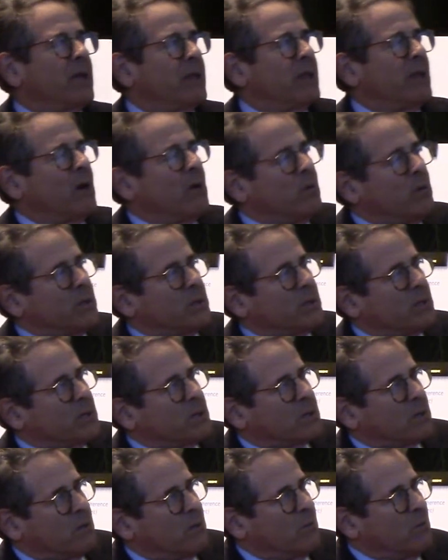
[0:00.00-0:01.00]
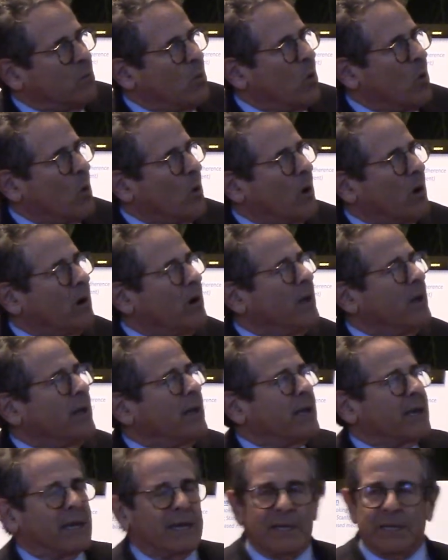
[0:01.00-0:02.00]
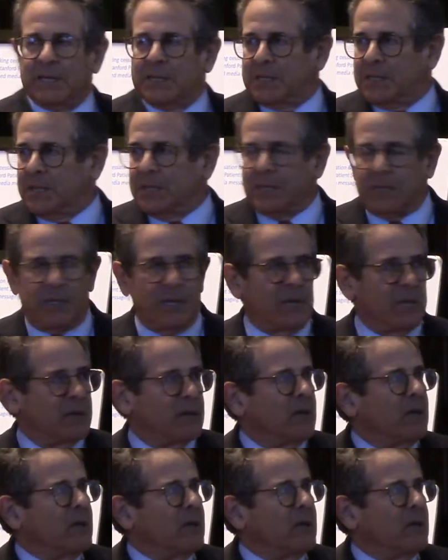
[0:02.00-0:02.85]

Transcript: there was this more consistent